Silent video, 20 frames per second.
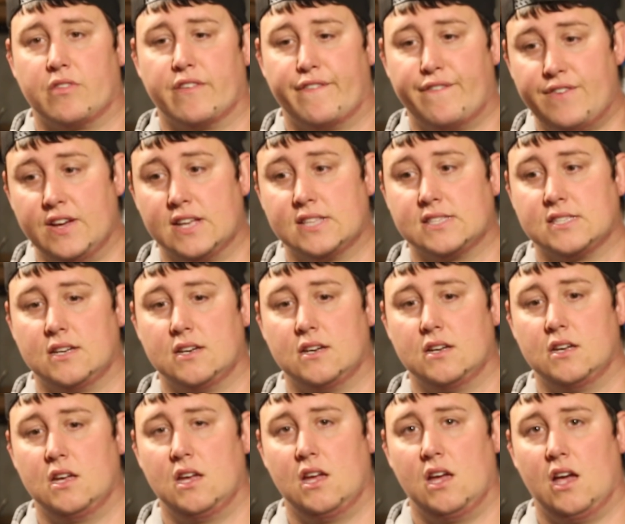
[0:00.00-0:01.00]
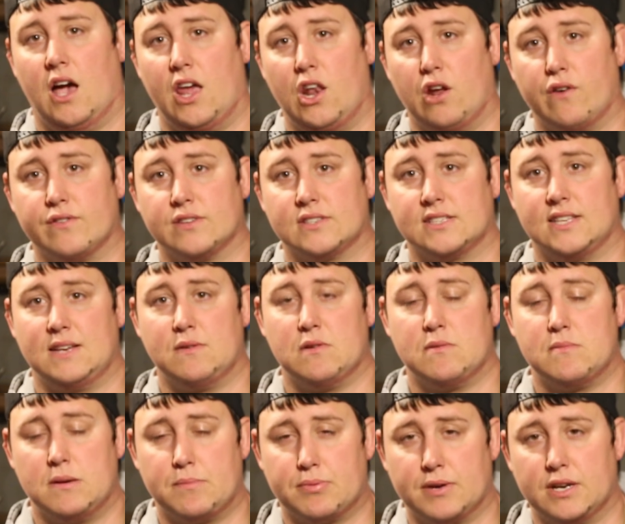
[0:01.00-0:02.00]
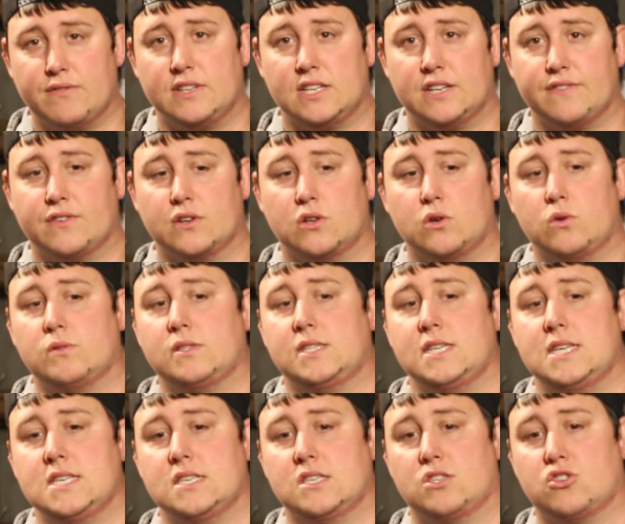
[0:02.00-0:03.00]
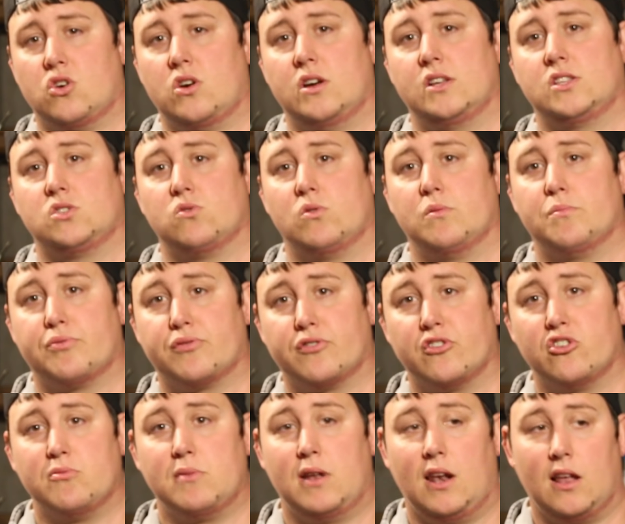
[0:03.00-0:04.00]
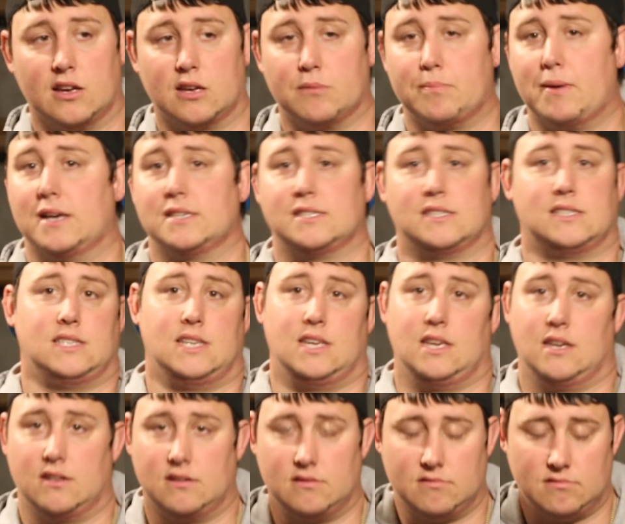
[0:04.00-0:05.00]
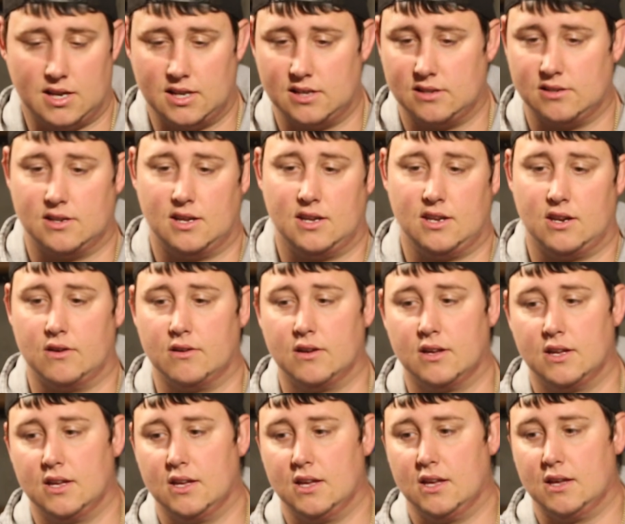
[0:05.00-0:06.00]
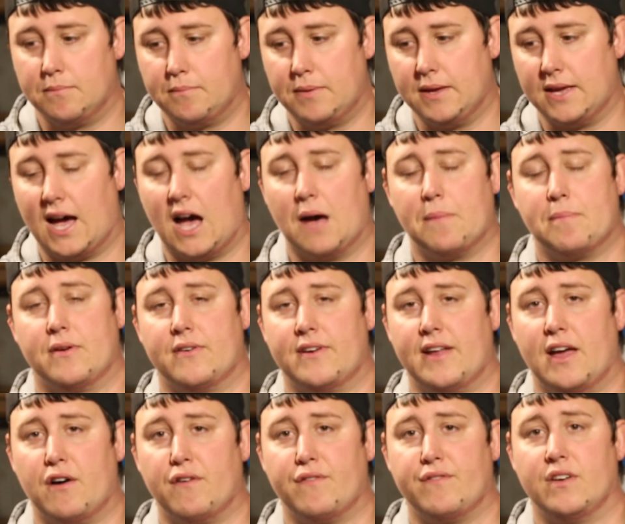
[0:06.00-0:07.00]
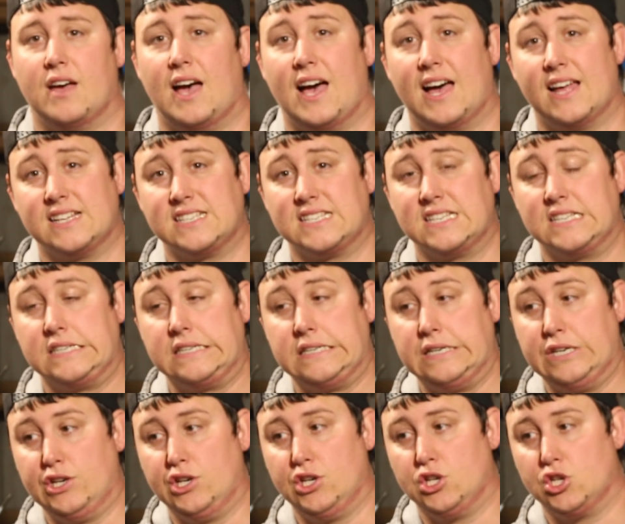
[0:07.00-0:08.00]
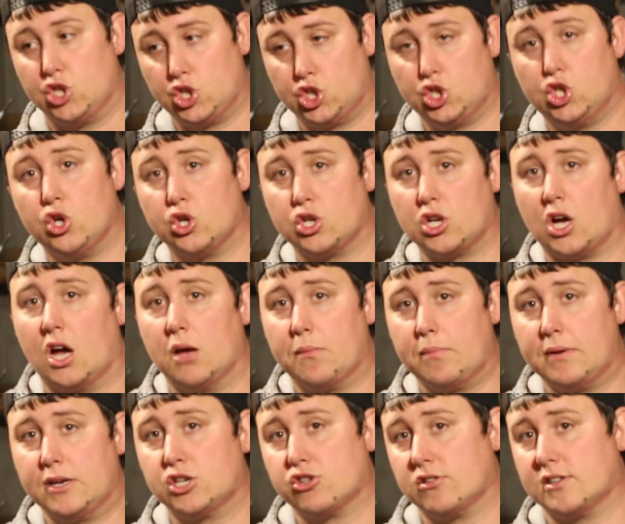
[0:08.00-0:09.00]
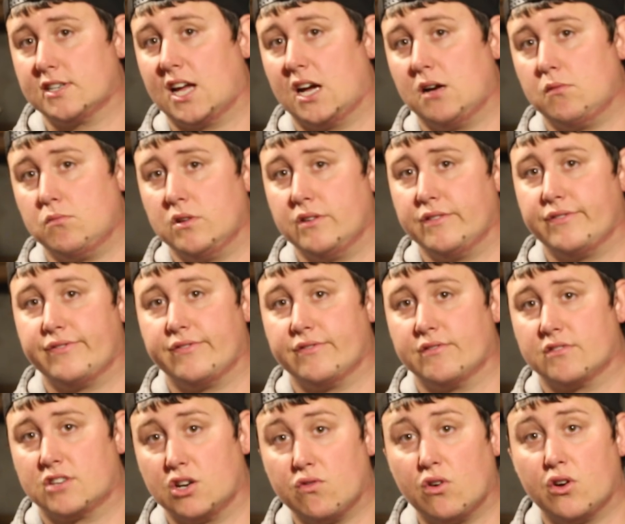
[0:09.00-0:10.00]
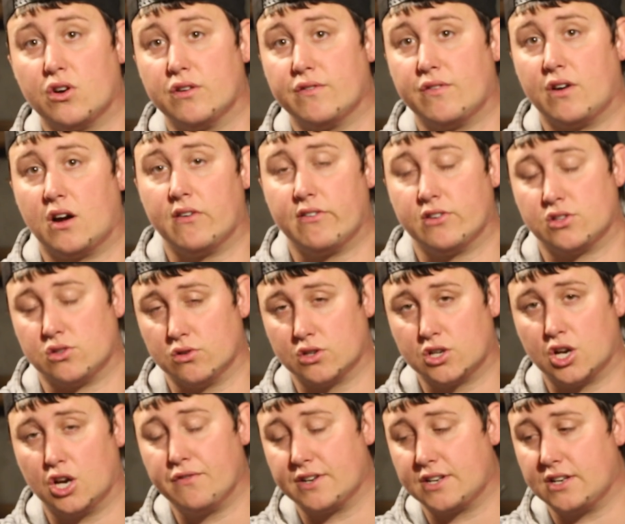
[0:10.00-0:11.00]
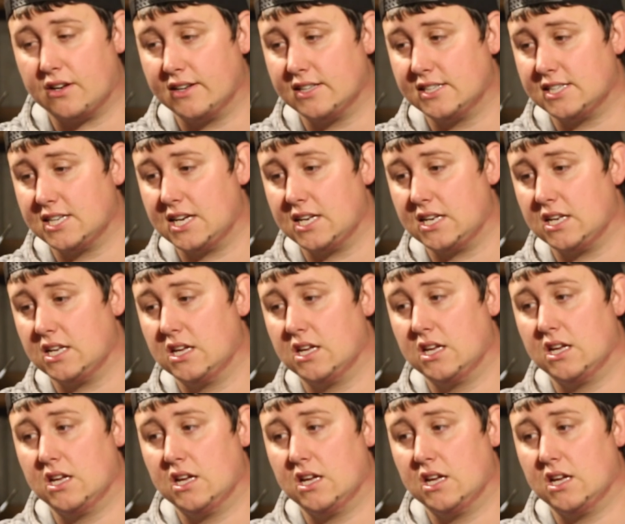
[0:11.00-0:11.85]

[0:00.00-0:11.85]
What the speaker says: fitter, and obviously with my breathing difficulties, trying to improve my lung capacity and be happier and healthier. And should I be struck down with coronavirus or COVID-19,